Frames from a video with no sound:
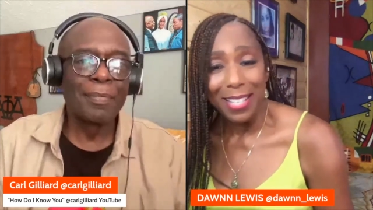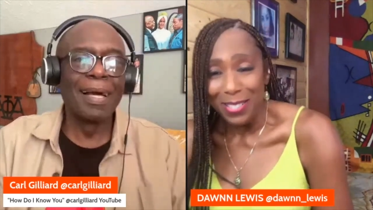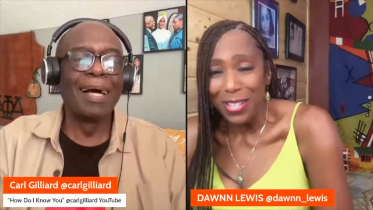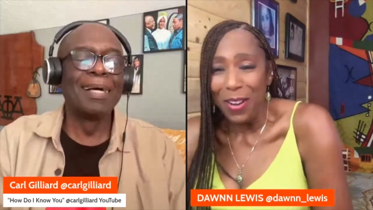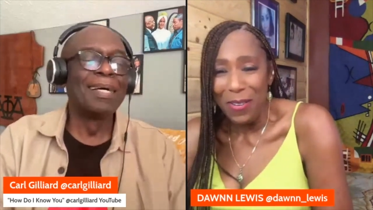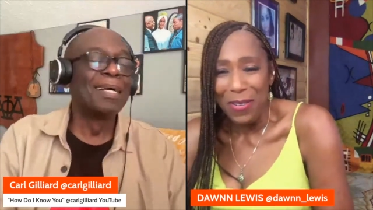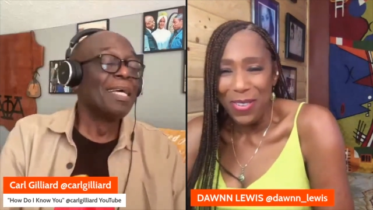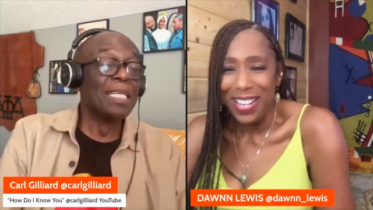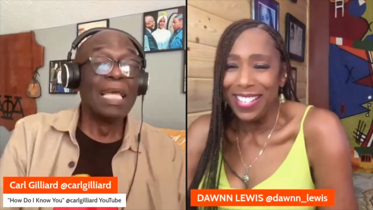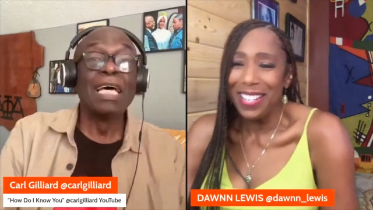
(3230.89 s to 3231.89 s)
Speaker 1: Nah,
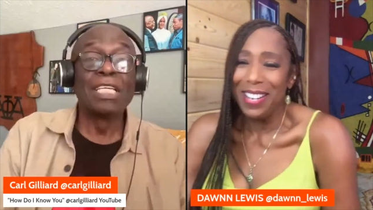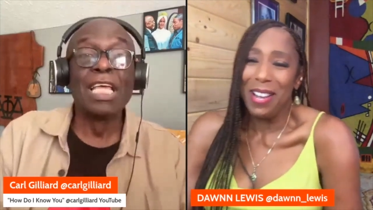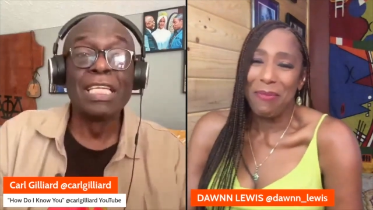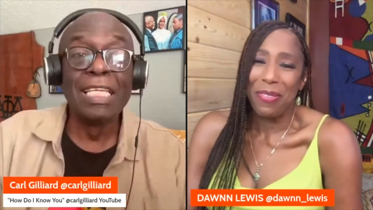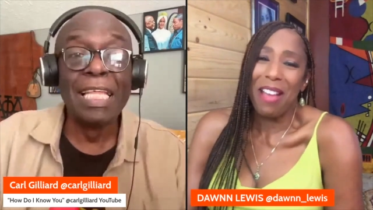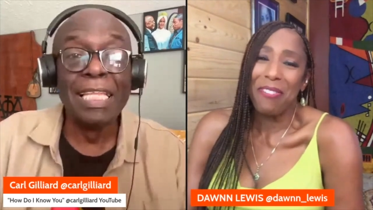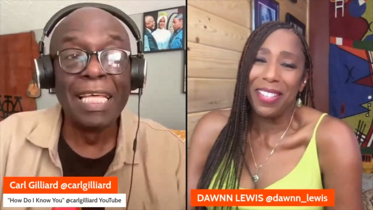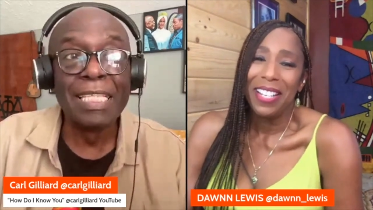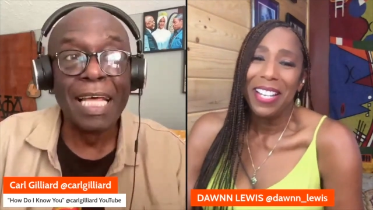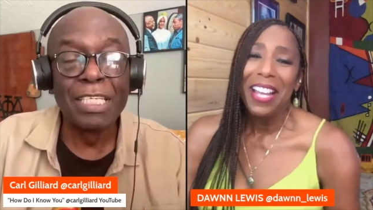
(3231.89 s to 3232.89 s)
yes, yes, and
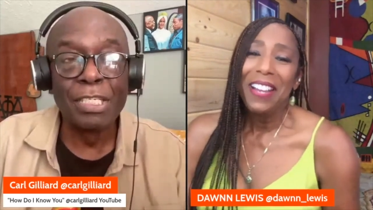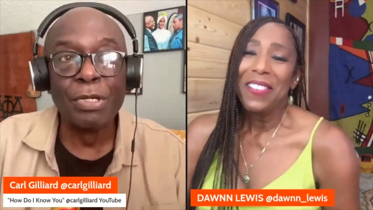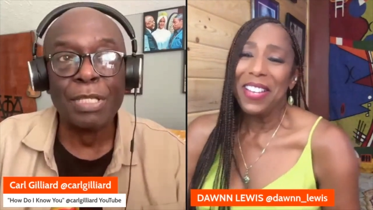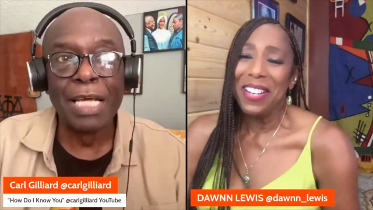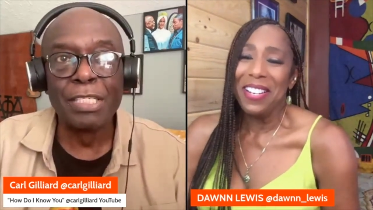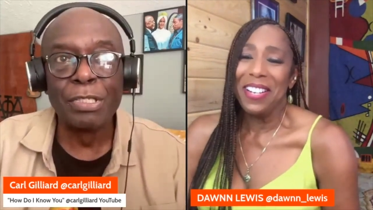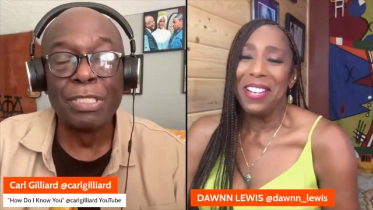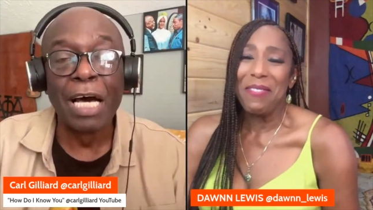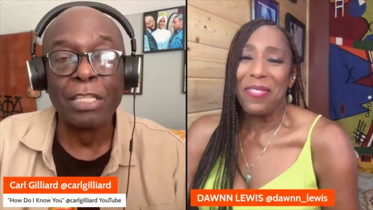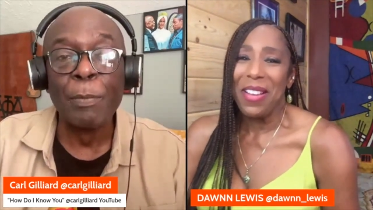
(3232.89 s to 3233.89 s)
that,
Speaker 2: that's your that's your
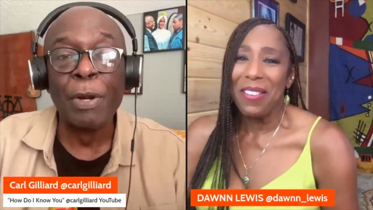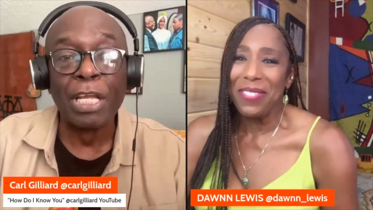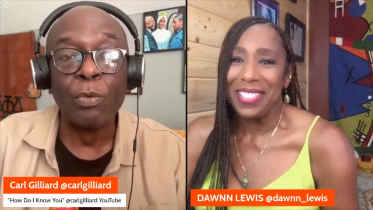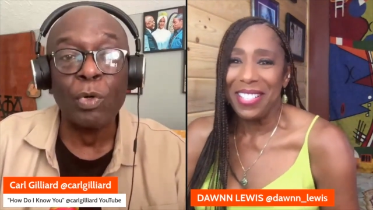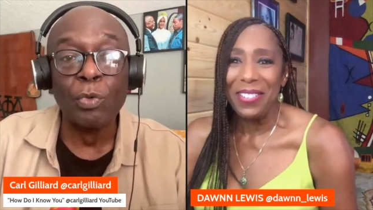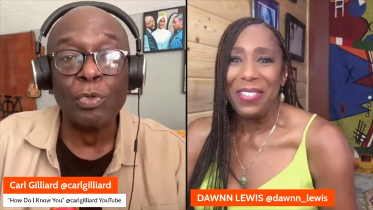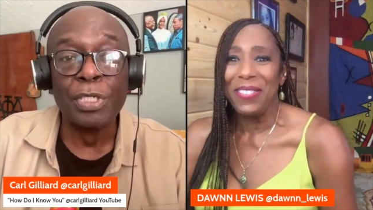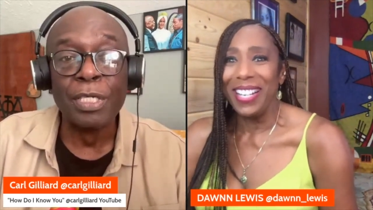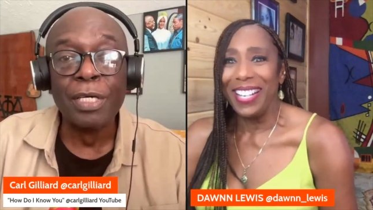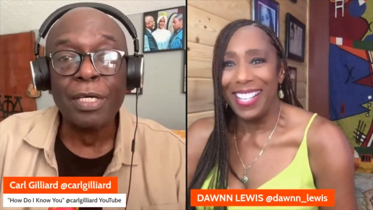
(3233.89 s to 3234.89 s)
South American roots. Oh
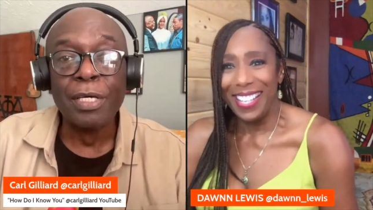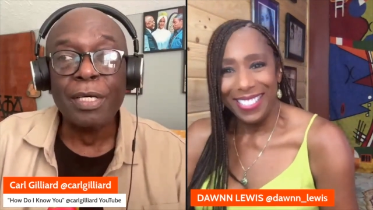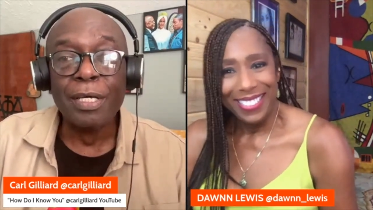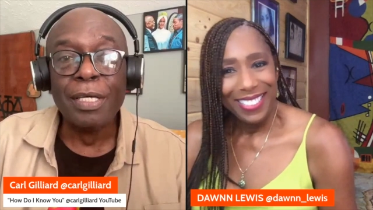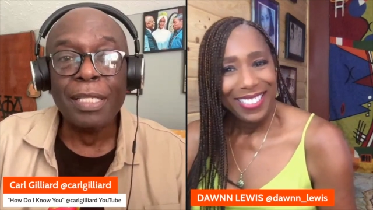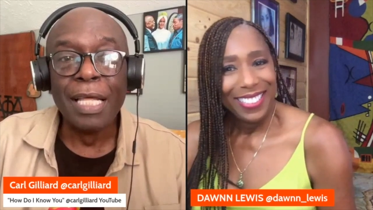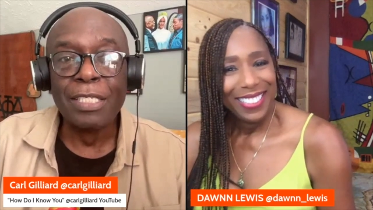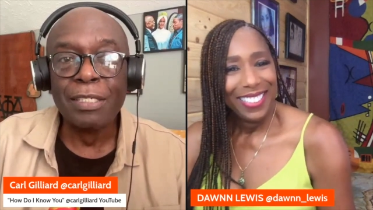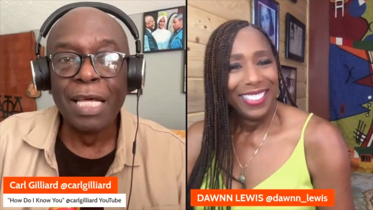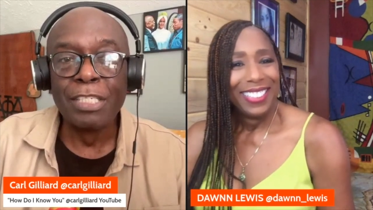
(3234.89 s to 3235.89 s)

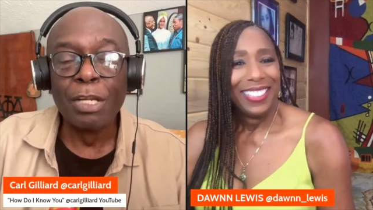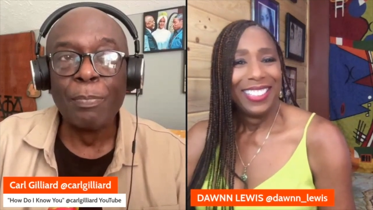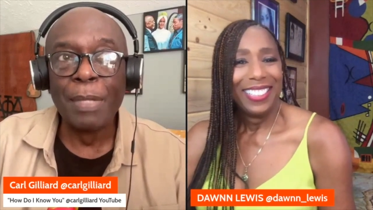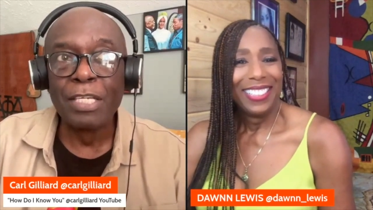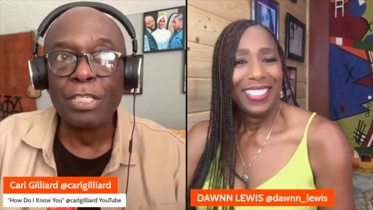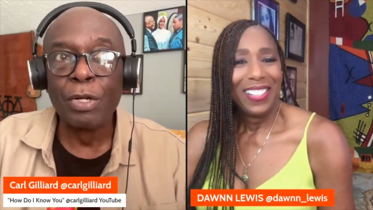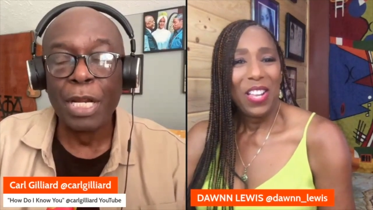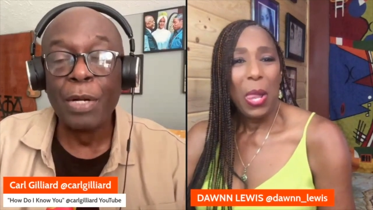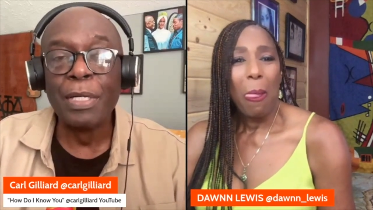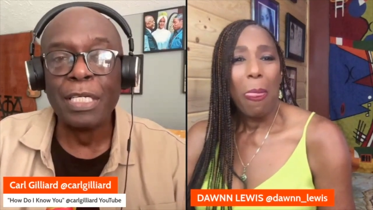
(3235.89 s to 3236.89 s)
that's that's your that's your
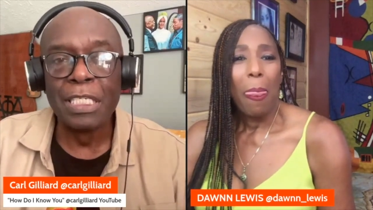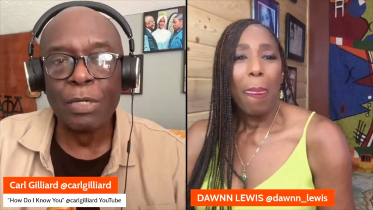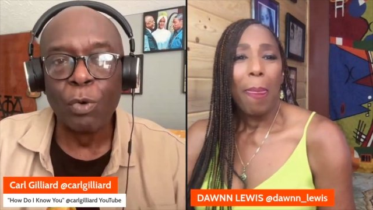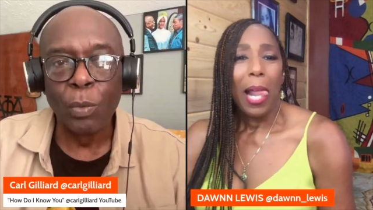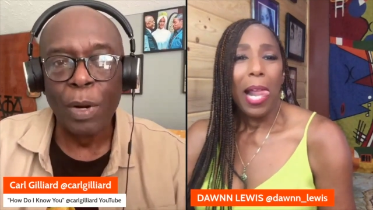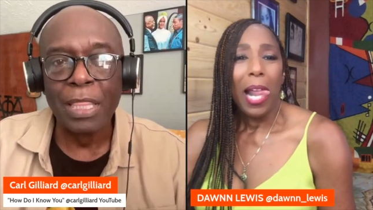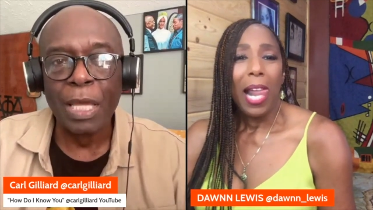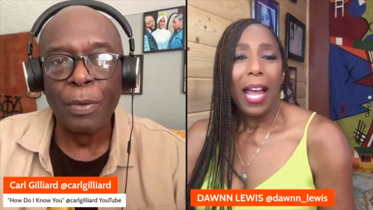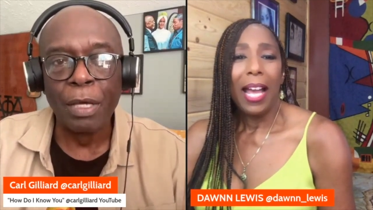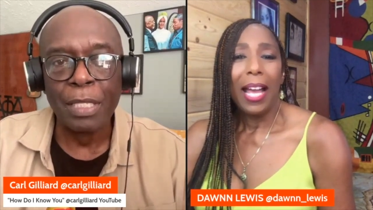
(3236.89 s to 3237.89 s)
heritage at work right
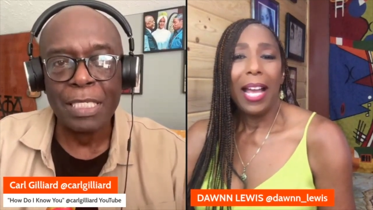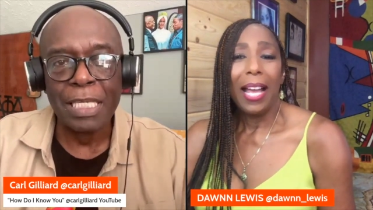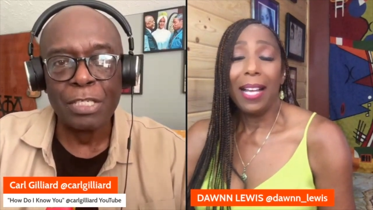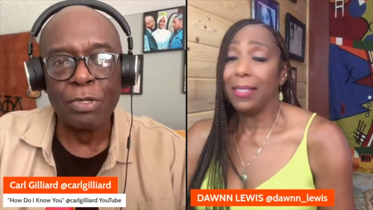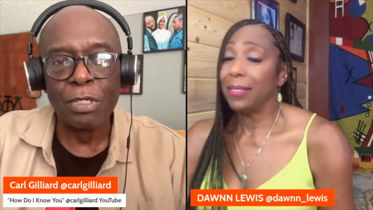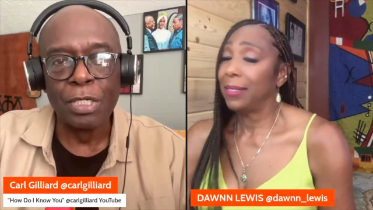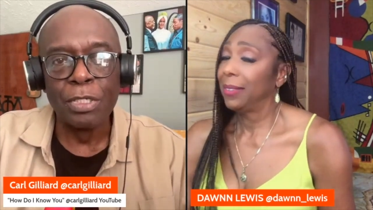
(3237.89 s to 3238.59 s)
there with all these things you're, you're